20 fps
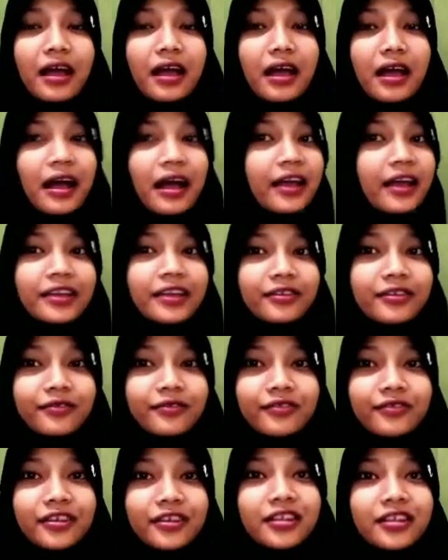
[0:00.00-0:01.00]
I
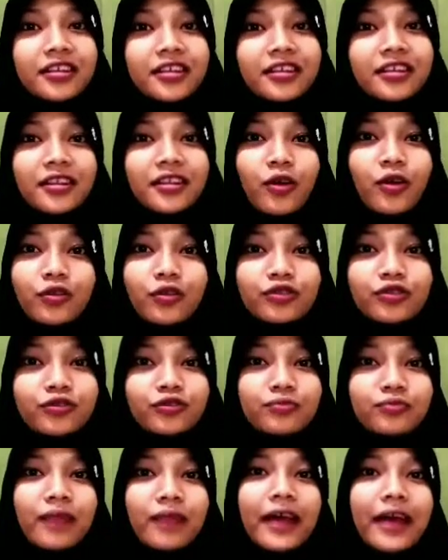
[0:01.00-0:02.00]
really lost
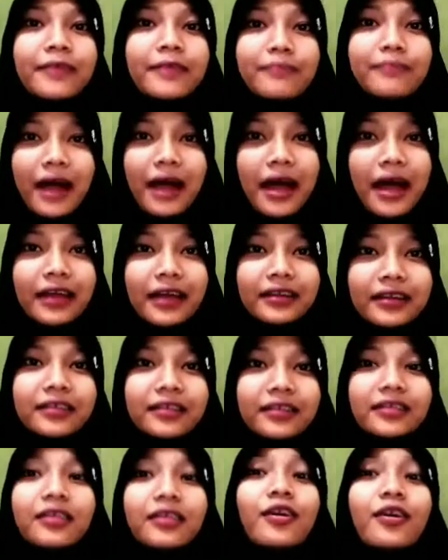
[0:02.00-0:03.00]
my mind.
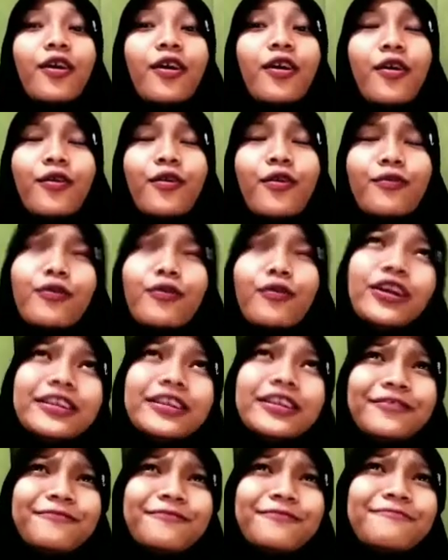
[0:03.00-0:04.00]
What if
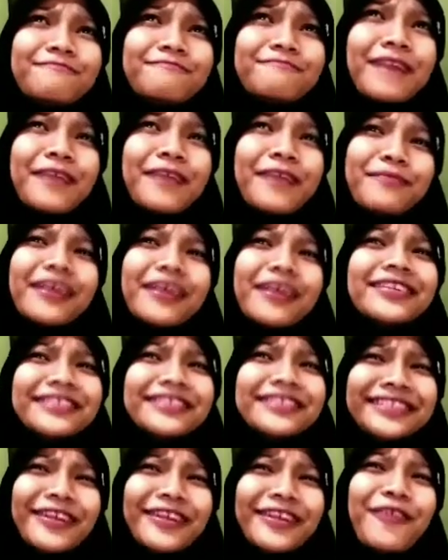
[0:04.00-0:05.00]
my parents
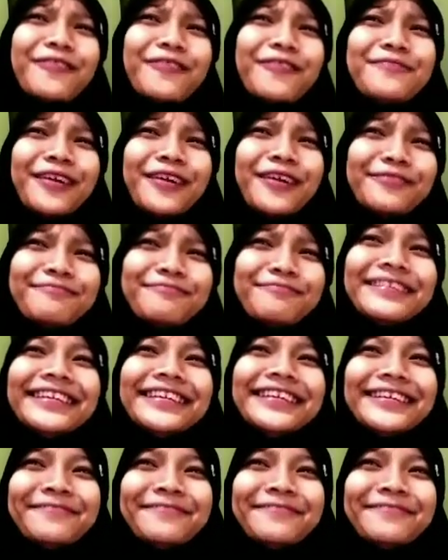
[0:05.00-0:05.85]
know about me?